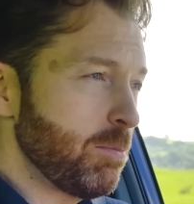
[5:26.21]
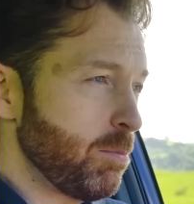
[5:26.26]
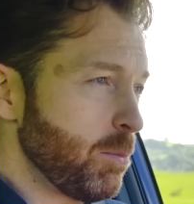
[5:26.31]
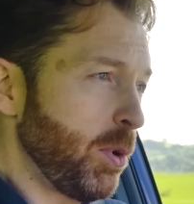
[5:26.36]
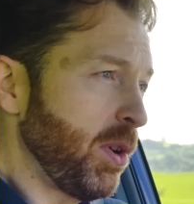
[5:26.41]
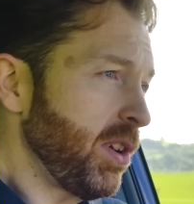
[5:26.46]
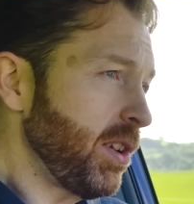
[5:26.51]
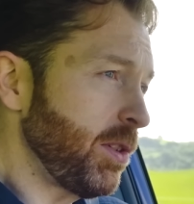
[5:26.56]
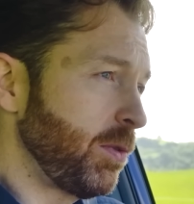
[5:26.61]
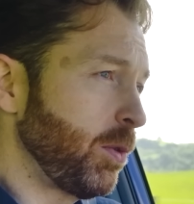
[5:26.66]

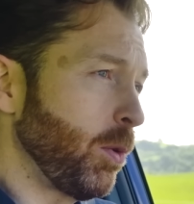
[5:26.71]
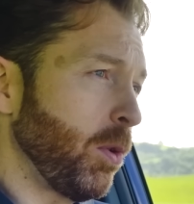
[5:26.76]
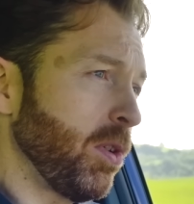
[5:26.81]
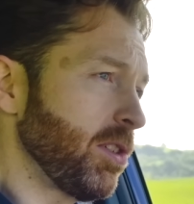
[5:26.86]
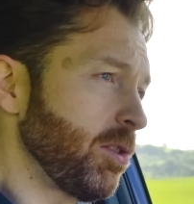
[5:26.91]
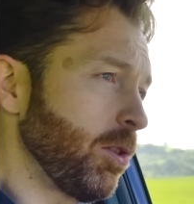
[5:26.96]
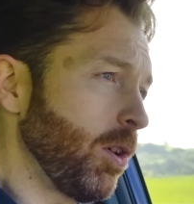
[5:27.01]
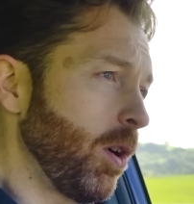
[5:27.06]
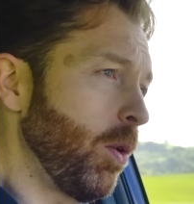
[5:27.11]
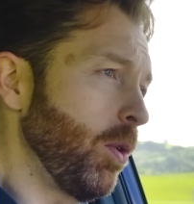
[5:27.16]
most
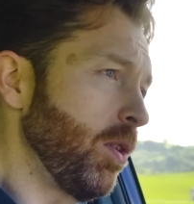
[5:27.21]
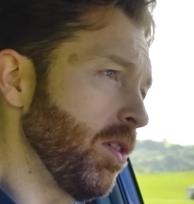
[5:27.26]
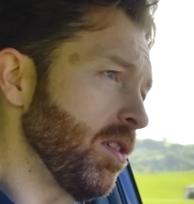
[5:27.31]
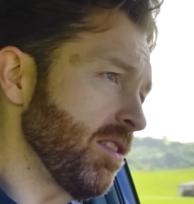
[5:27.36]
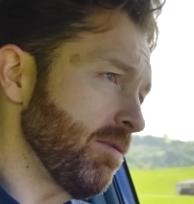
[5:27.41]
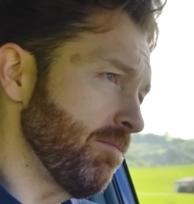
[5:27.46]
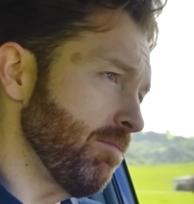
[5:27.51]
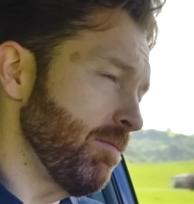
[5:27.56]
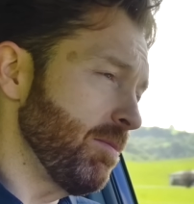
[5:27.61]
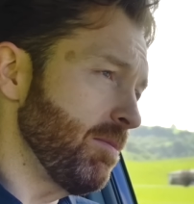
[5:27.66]
Forester
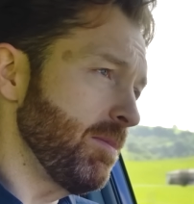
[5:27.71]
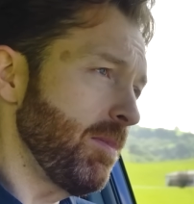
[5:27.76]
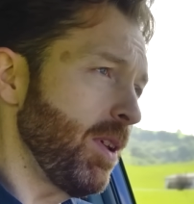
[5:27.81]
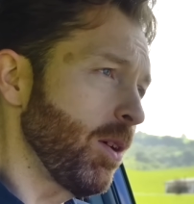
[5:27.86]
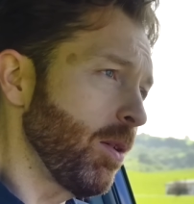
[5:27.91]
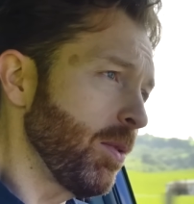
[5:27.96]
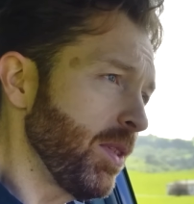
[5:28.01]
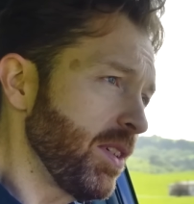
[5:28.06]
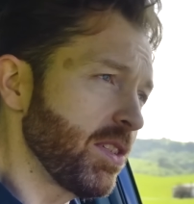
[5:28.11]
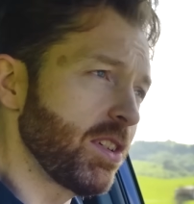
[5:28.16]
owners,
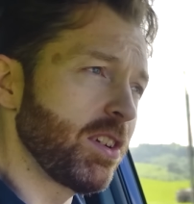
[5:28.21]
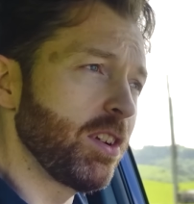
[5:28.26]
this is